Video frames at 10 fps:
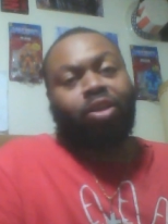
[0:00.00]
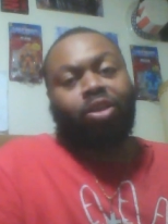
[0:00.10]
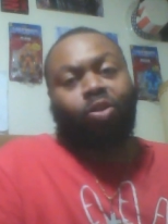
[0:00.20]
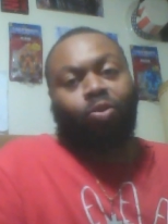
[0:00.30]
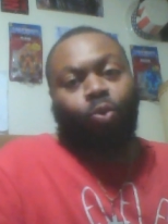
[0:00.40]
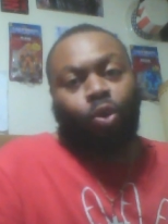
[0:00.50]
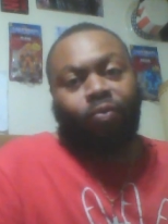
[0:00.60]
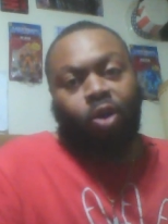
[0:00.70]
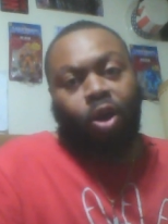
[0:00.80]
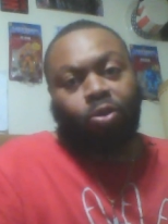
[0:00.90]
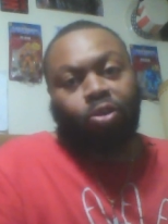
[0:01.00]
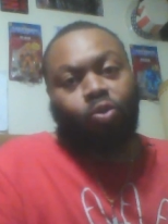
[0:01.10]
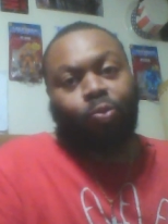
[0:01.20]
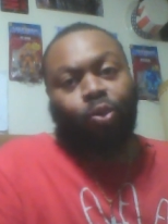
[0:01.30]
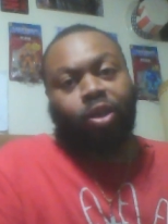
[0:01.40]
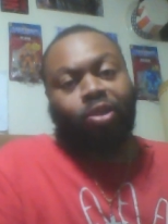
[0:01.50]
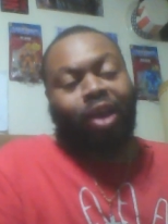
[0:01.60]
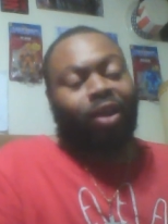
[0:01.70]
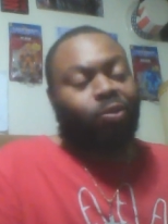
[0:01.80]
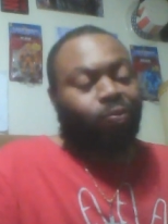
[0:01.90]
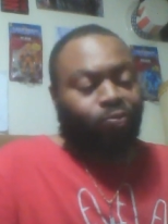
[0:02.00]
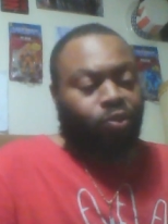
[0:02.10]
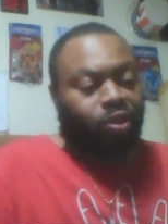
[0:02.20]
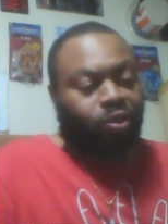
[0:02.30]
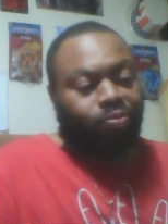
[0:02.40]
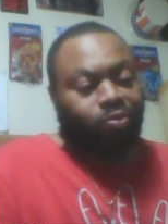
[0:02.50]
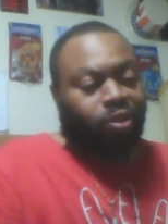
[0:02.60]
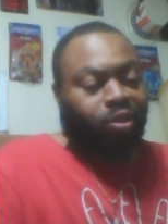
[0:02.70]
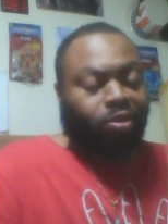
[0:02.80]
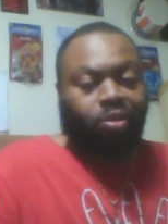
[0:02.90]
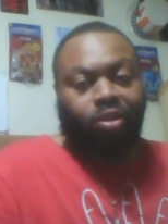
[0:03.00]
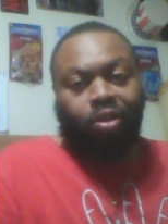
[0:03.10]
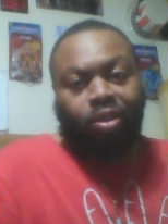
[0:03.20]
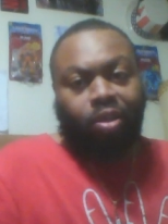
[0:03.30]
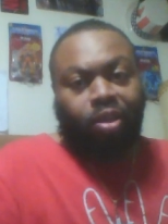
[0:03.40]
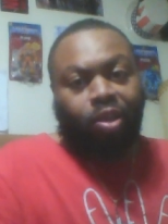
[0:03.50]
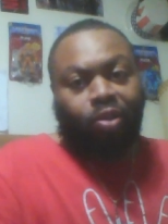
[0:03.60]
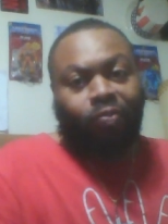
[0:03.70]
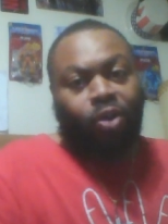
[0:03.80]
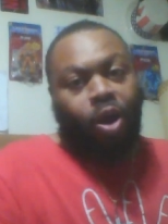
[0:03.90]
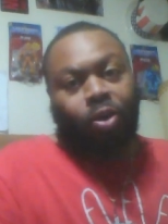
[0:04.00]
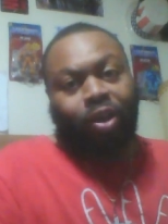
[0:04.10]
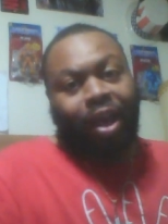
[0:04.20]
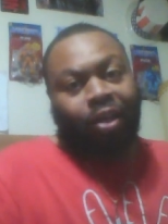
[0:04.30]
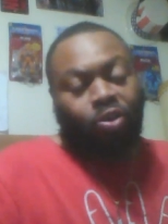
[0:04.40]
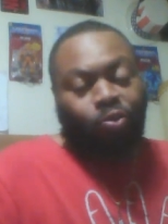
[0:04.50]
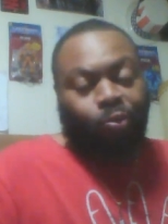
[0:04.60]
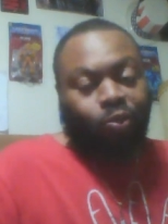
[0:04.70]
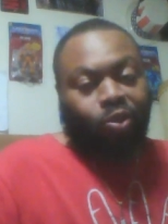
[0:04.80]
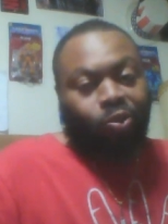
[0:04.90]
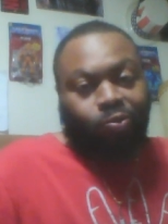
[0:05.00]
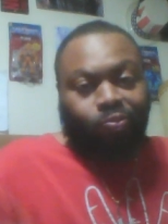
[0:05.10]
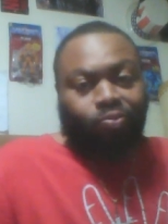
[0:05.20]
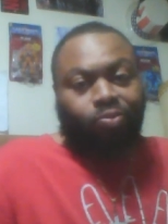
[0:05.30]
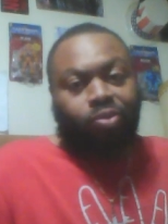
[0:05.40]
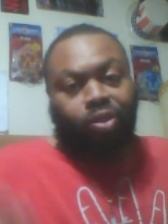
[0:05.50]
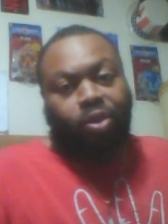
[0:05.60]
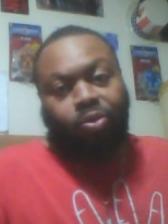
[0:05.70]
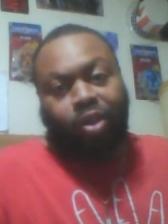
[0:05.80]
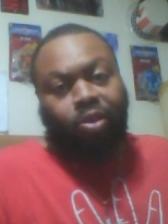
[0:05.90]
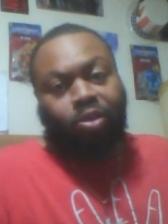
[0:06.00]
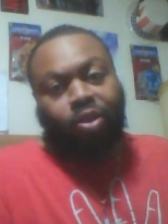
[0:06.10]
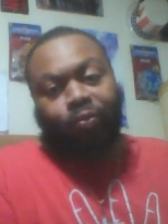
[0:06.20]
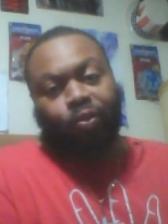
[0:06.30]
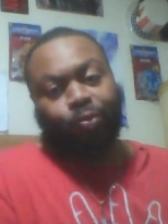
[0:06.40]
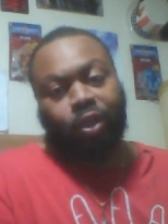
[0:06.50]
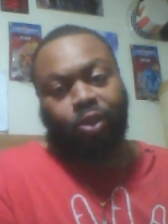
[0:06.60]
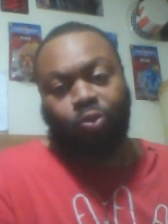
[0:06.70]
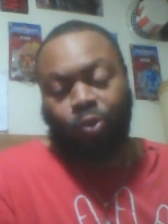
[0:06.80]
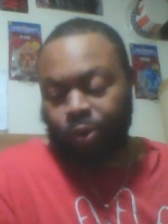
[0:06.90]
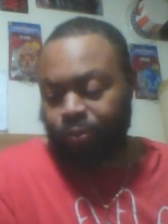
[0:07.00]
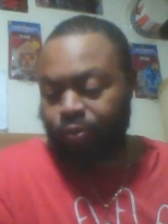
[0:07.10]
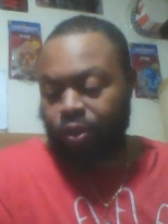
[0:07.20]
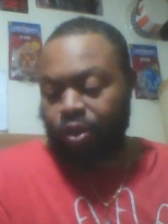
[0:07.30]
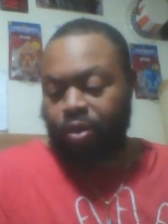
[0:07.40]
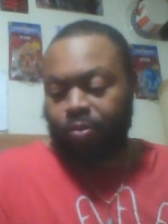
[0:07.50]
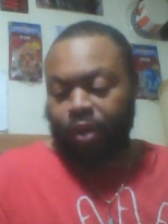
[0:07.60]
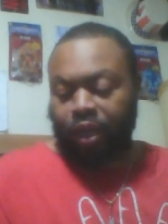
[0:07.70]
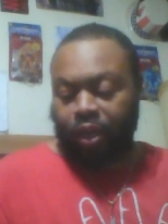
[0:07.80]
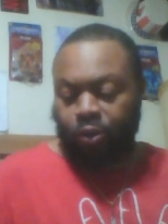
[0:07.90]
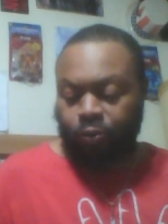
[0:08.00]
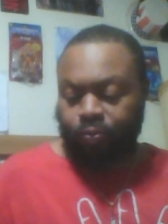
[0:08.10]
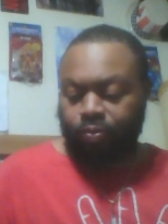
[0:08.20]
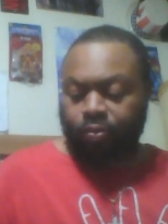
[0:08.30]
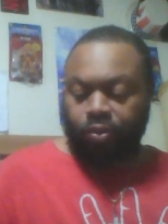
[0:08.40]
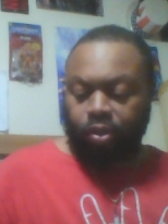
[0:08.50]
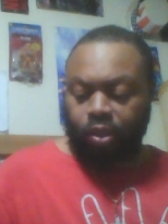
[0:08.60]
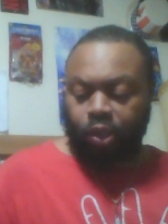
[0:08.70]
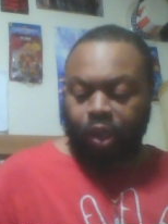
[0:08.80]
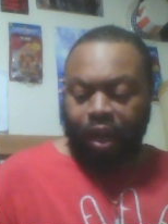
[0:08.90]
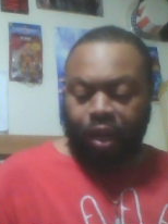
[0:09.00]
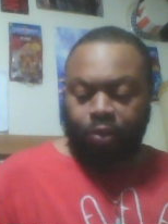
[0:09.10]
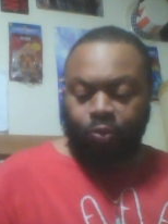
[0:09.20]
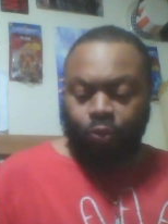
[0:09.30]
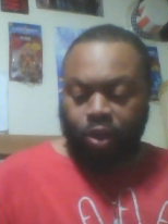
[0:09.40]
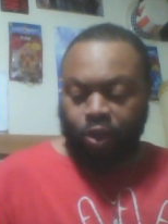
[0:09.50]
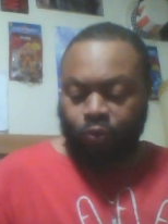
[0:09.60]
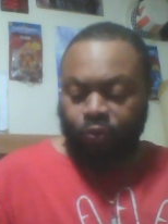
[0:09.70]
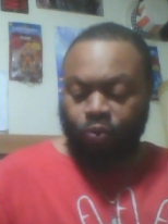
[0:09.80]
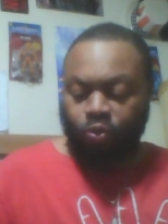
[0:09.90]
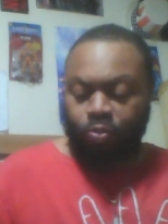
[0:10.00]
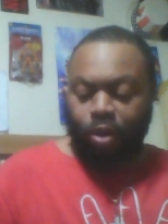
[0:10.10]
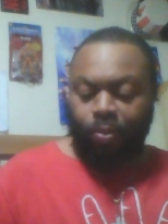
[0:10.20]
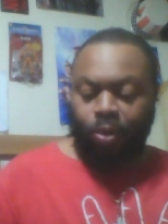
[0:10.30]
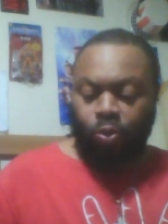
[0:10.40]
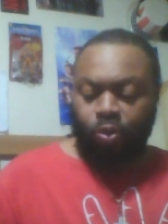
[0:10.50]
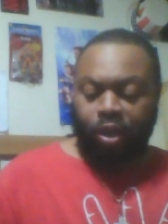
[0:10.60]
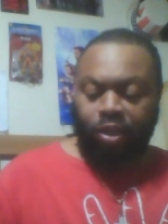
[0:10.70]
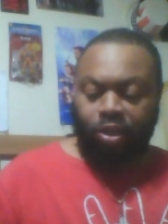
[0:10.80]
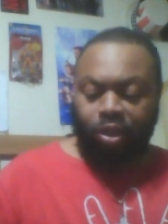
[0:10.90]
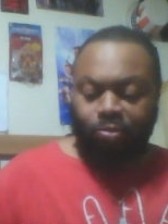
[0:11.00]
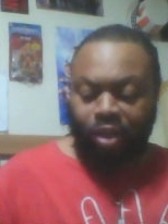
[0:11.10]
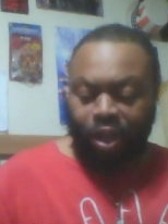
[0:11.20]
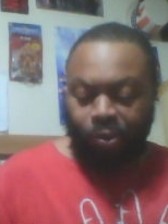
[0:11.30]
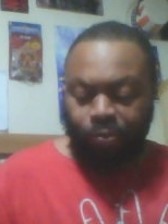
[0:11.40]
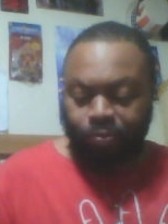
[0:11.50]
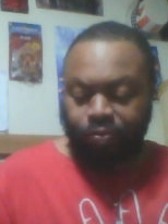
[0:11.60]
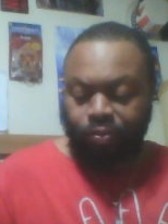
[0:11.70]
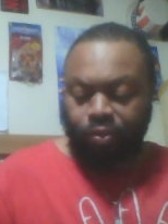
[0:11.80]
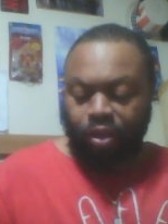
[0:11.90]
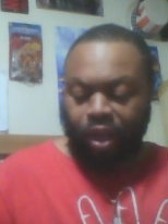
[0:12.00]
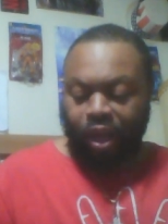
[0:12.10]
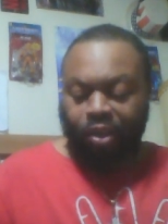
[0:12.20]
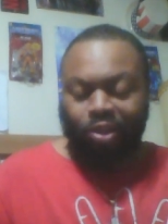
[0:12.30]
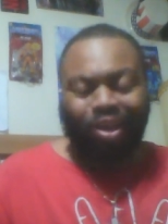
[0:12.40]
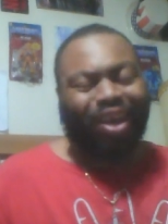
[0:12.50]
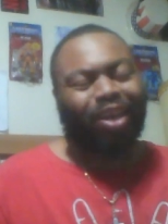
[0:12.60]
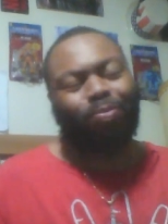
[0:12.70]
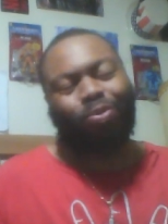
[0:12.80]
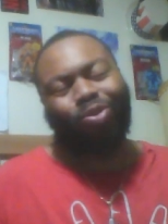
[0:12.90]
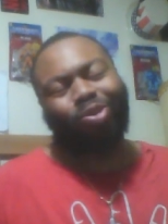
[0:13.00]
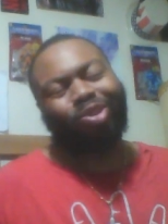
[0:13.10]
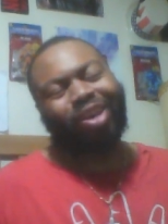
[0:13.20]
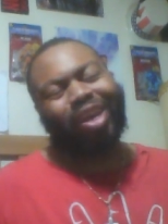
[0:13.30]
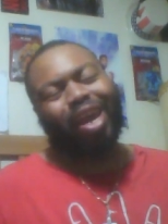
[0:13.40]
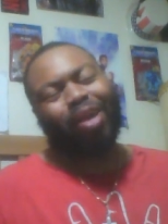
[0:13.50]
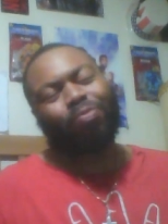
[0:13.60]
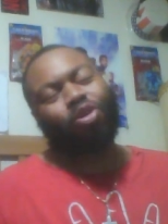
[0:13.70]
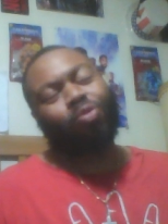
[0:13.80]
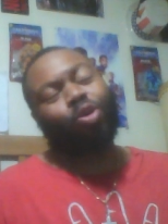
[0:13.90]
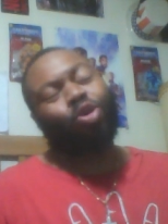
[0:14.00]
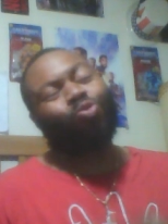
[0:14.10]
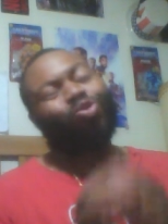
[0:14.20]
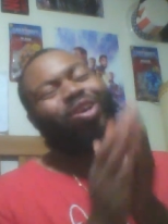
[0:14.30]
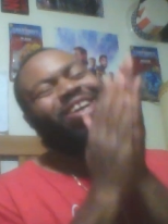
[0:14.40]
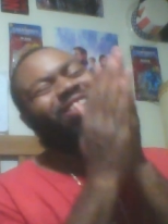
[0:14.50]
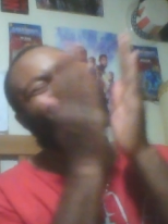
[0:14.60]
you know, the word Vlogtober in the title, you know, because it's a vlog in October, so, you know, that's self-explanatory. Anywho, shout outs to Wellness with Frugal Mama on that tip there. And Latanya Porter said, hey bro, what's